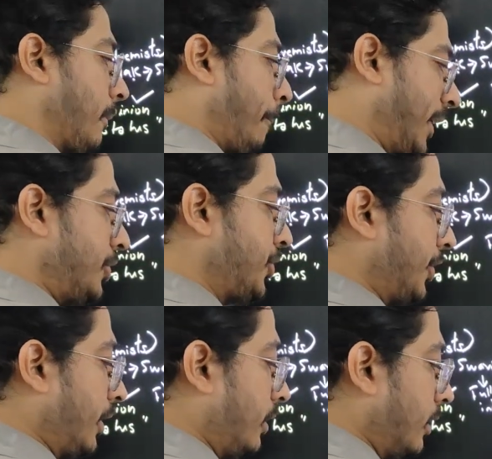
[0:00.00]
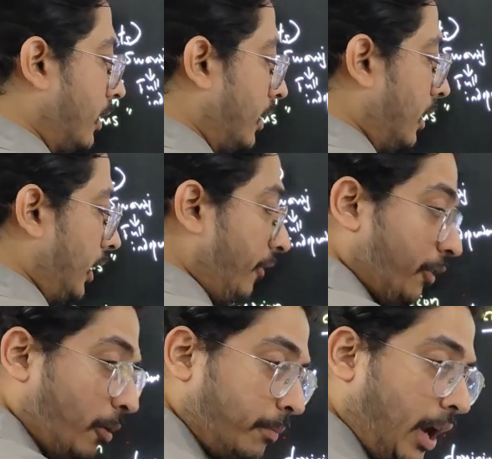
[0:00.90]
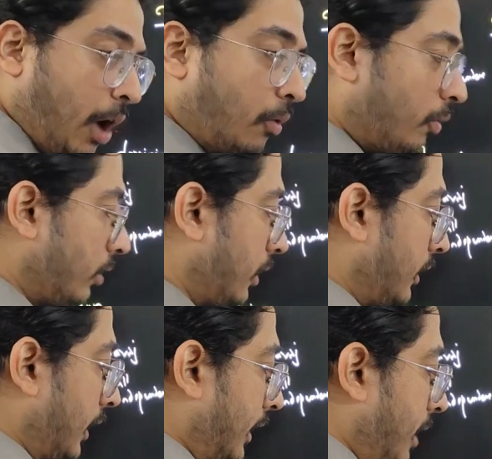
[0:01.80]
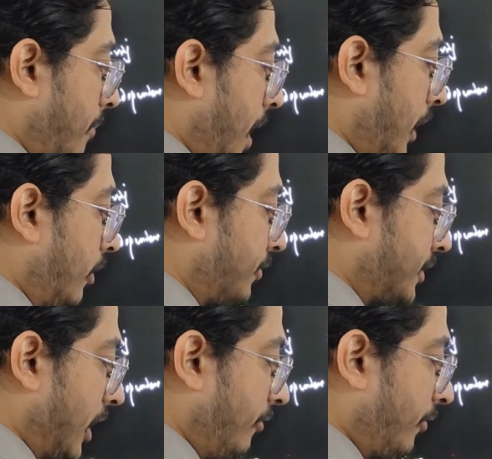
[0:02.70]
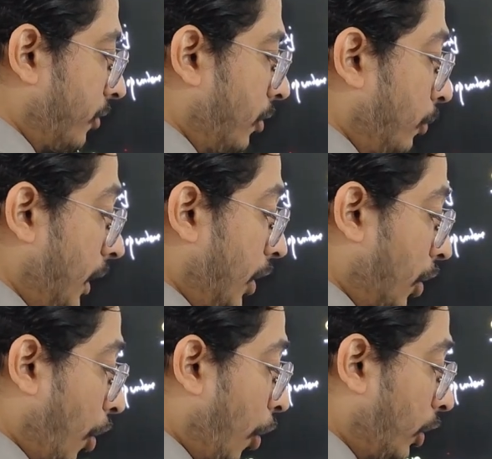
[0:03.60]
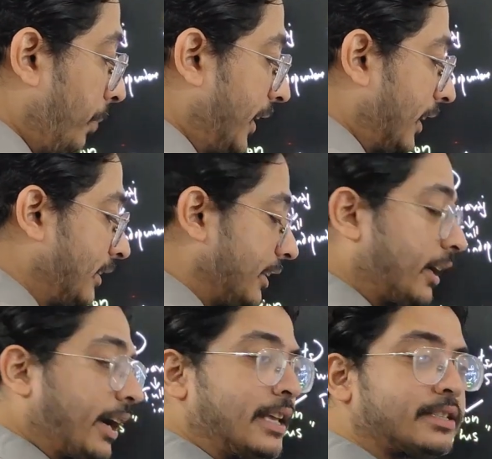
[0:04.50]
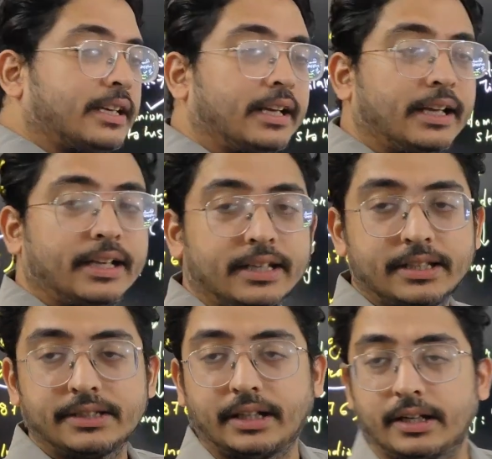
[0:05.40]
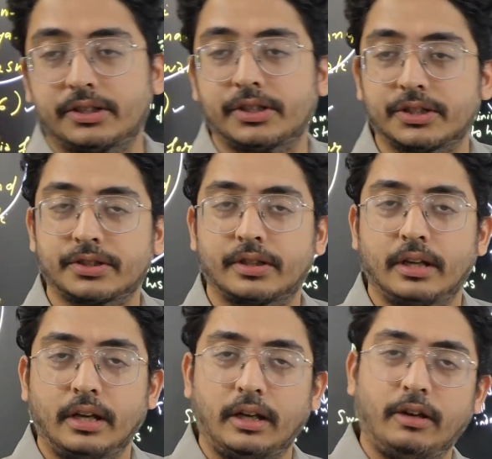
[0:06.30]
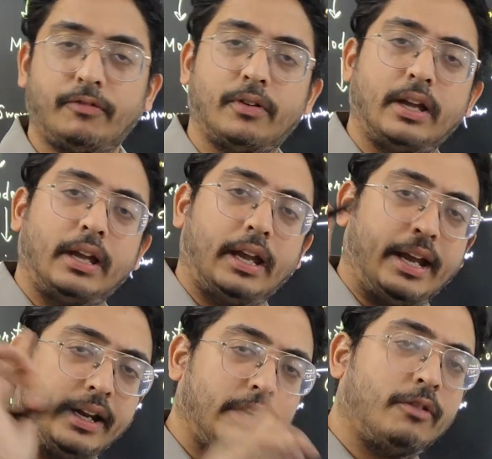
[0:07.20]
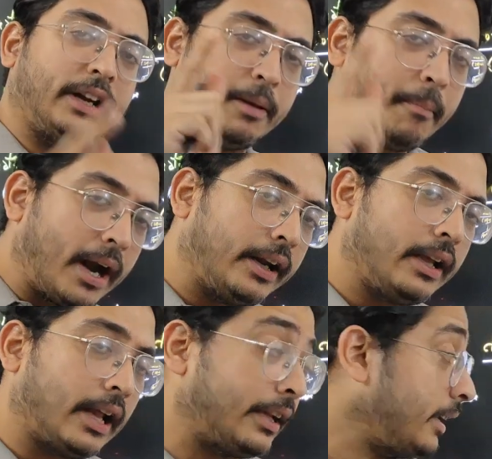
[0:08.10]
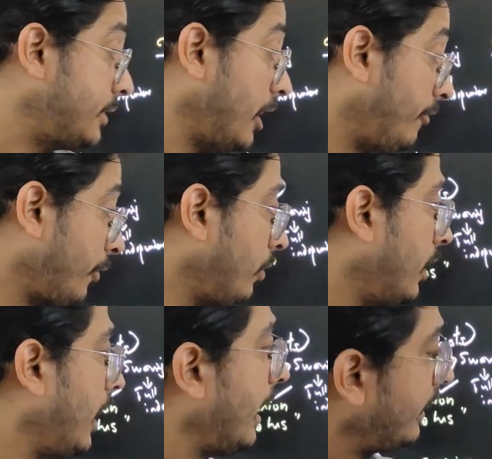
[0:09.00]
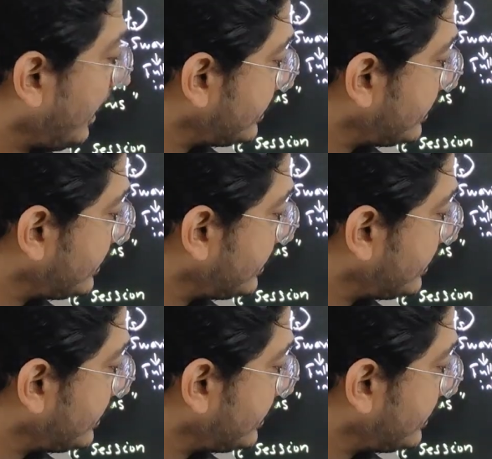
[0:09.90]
mentioned that from now the demand of self-rule will not be considered as seditious. If anything you are demanding and that is self-rule, and